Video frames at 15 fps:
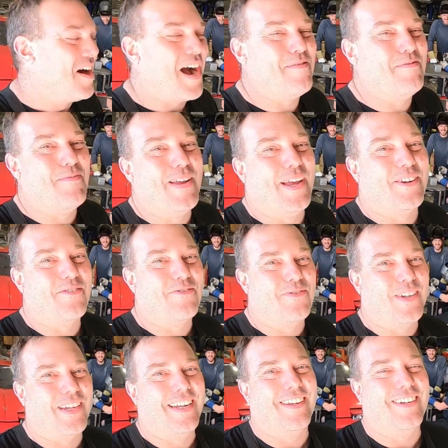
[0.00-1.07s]
about to
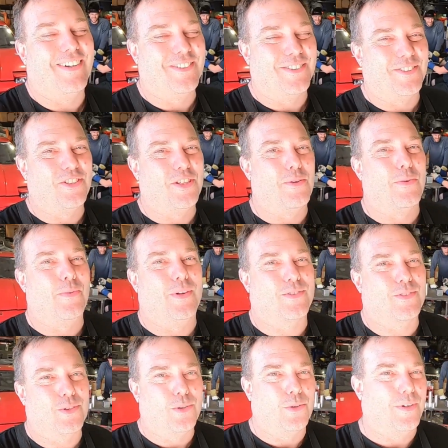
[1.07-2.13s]
fit onto the turbo
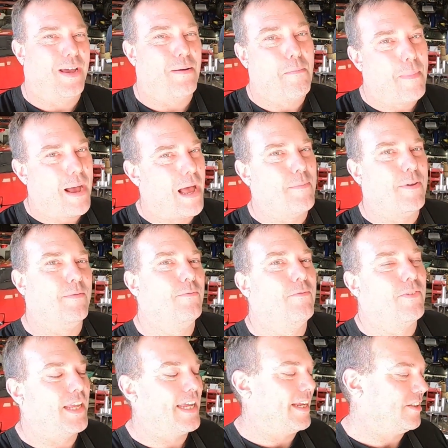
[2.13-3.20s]
what's called a Marmon
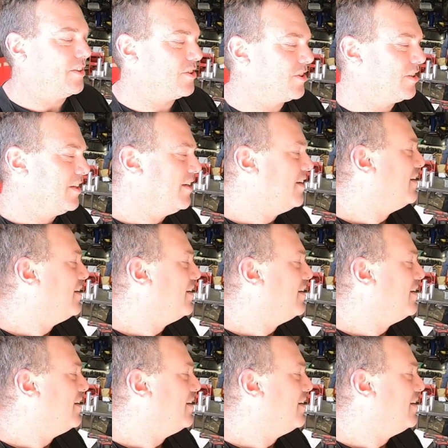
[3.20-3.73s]
flange.